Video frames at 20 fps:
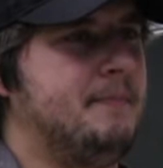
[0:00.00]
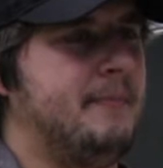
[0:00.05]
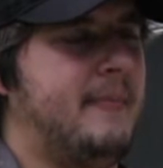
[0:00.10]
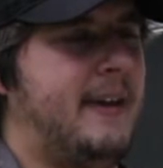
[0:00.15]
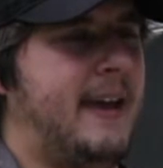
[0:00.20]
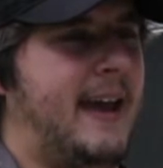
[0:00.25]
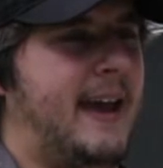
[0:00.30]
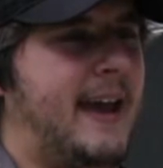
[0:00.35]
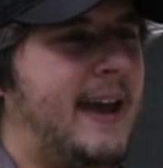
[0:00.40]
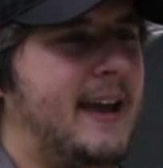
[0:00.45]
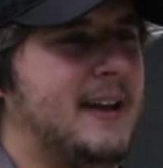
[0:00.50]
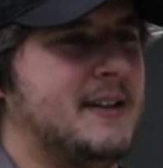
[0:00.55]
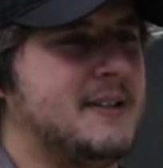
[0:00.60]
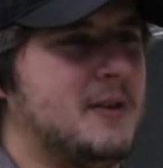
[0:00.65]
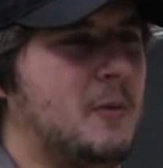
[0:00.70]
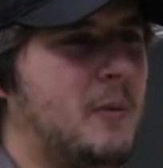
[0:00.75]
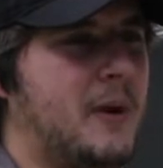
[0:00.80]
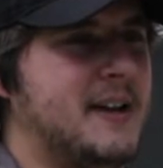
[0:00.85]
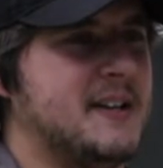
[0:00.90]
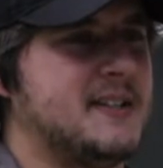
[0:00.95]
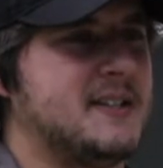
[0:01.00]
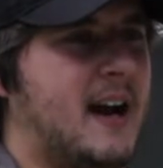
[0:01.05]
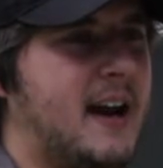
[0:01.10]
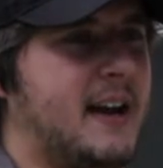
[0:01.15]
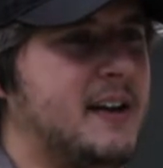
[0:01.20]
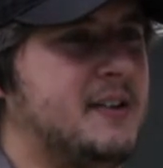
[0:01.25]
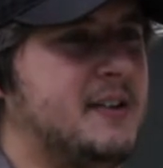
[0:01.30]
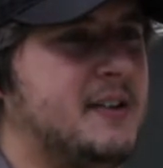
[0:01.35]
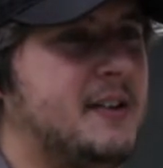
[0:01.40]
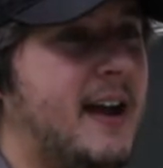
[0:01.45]
And so we
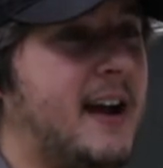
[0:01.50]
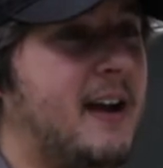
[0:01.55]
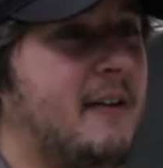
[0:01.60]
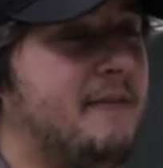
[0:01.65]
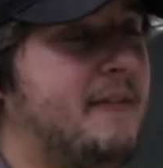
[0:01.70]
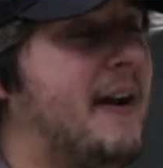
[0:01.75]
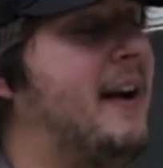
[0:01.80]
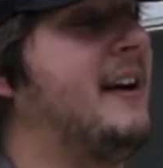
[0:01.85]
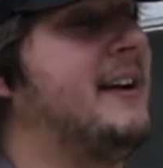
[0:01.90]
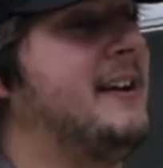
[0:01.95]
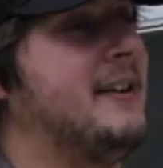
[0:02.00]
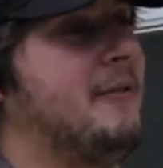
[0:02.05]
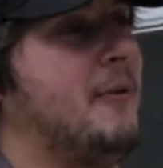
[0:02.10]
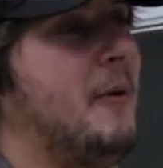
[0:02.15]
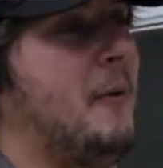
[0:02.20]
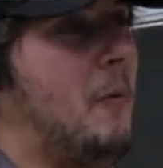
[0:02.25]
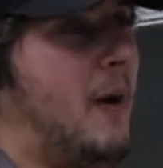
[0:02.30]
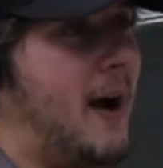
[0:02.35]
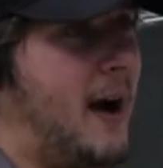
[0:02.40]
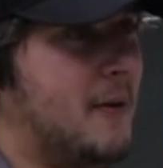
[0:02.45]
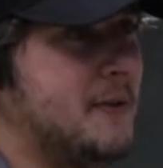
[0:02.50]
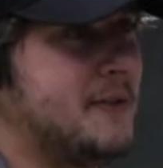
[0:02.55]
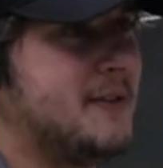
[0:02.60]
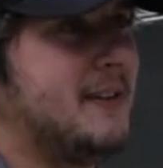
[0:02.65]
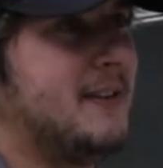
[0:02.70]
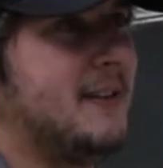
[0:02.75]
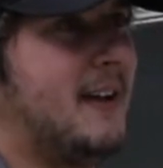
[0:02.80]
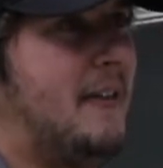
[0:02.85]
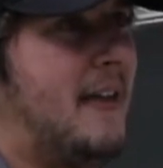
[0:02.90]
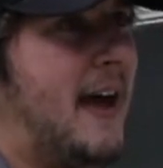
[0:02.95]
decided to take a very different
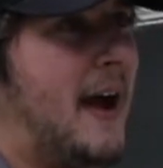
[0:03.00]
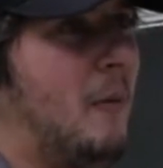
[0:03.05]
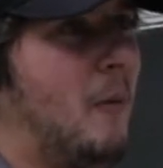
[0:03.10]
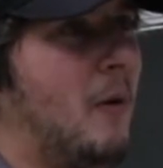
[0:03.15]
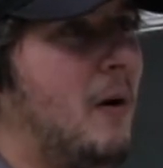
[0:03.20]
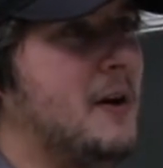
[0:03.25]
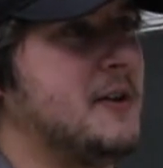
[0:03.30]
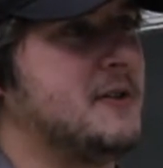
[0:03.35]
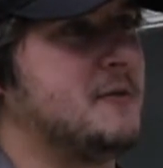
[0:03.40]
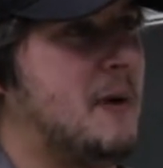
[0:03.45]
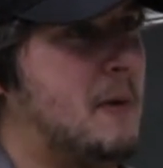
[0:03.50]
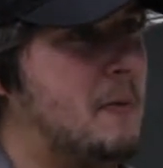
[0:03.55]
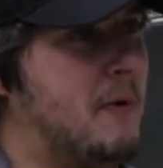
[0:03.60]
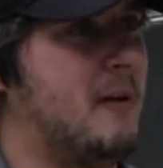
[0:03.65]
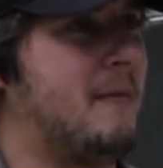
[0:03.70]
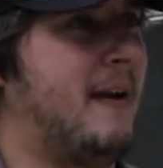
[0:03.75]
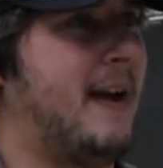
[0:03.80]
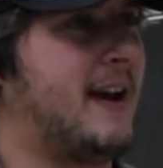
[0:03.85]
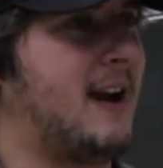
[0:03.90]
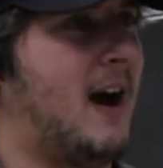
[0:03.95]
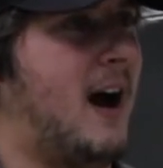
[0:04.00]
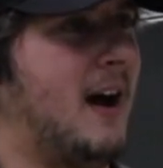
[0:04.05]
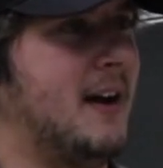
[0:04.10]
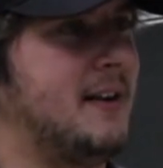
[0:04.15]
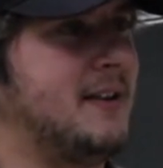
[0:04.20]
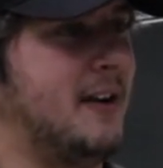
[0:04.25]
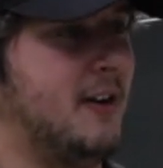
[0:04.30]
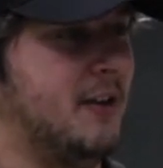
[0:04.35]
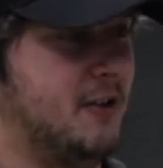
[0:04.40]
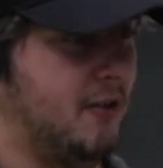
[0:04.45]
route. And that was, we want to make
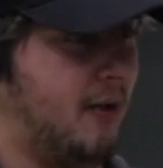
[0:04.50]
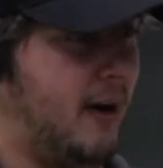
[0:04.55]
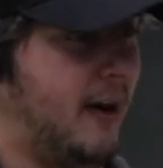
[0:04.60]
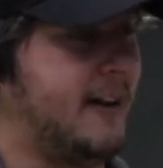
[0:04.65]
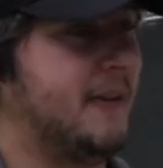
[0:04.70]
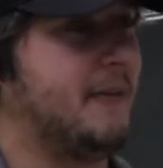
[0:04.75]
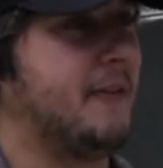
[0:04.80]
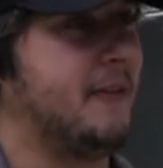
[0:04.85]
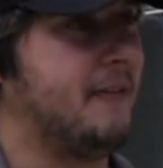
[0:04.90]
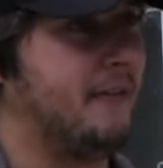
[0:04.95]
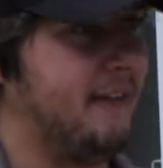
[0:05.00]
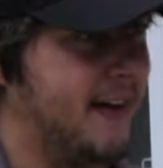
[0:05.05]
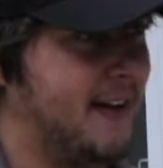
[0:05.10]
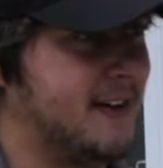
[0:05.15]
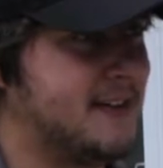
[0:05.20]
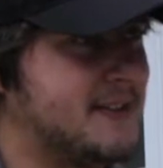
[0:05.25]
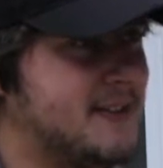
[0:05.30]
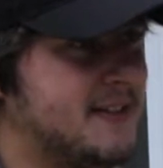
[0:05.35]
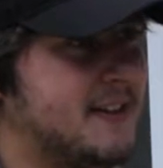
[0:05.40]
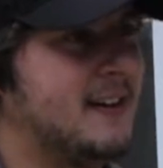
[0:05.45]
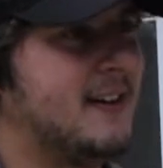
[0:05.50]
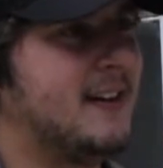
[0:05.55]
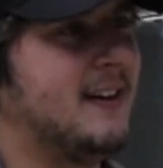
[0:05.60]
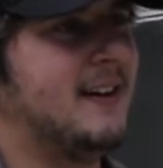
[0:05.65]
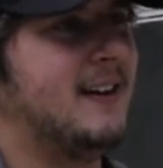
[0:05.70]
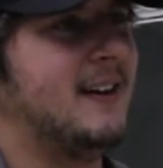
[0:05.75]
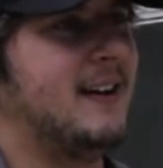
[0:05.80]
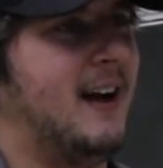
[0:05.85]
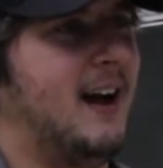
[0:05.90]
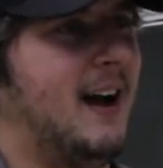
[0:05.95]
content directly for the fans,
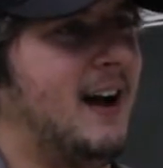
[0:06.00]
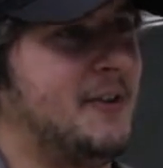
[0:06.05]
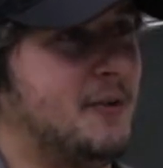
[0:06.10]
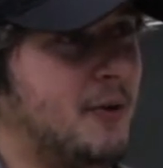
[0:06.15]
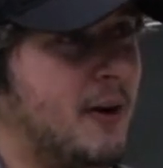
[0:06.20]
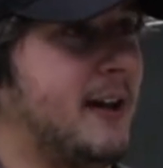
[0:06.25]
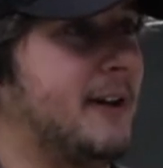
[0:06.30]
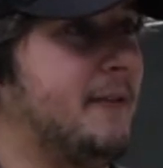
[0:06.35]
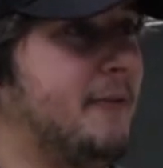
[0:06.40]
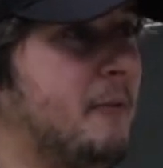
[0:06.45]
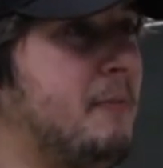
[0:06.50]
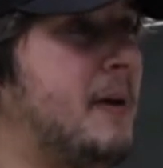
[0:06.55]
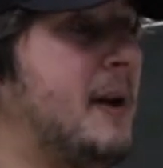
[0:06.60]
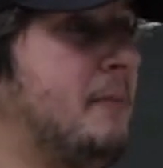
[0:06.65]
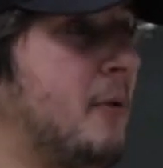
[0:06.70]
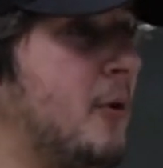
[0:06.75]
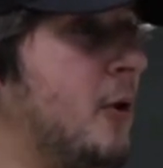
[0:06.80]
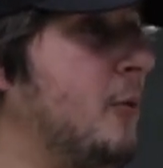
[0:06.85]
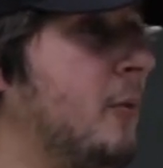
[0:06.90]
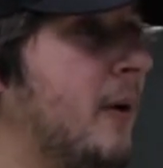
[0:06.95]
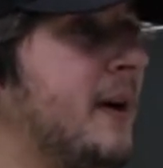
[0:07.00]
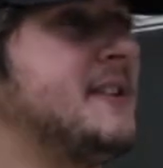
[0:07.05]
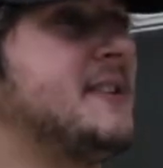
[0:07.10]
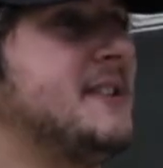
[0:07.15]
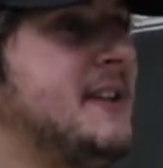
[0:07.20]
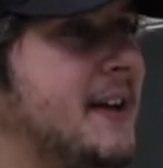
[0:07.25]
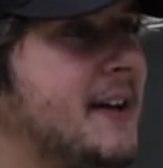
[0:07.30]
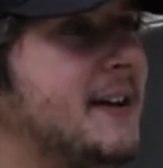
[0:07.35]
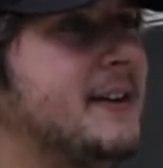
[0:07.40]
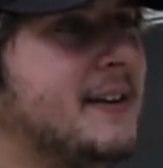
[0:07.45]
directly for people who'd want to
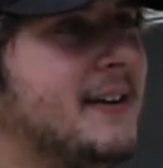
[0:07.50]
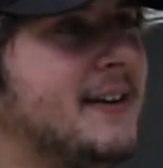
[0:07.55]
see it.